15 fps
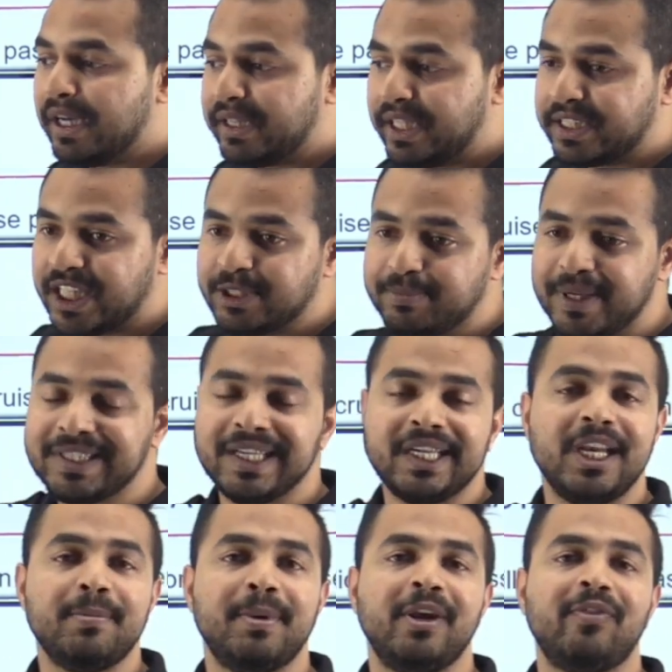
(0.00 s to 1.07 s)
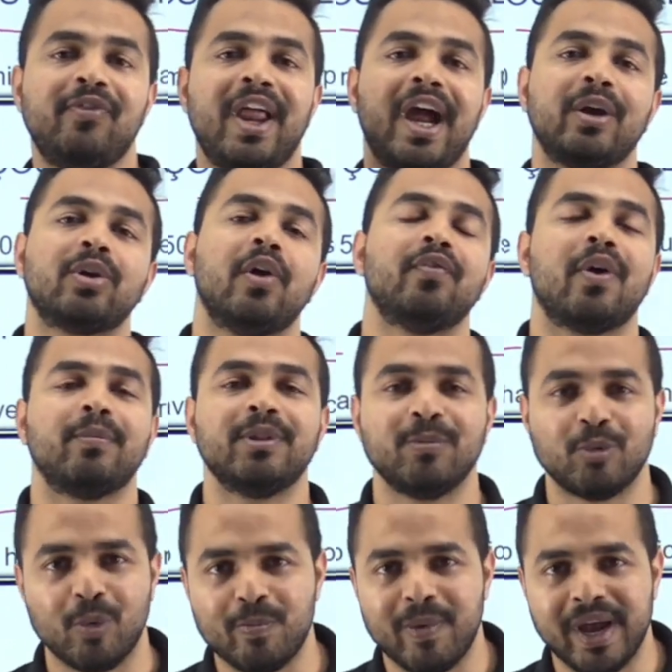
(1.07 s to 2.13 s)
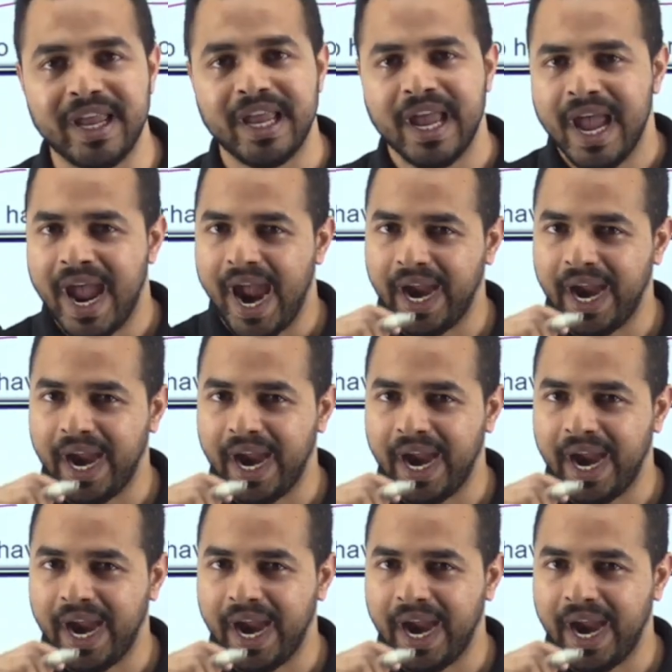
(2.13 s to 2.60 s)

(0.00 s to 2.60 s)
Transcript: This has basically been flagged off from the Mumbai,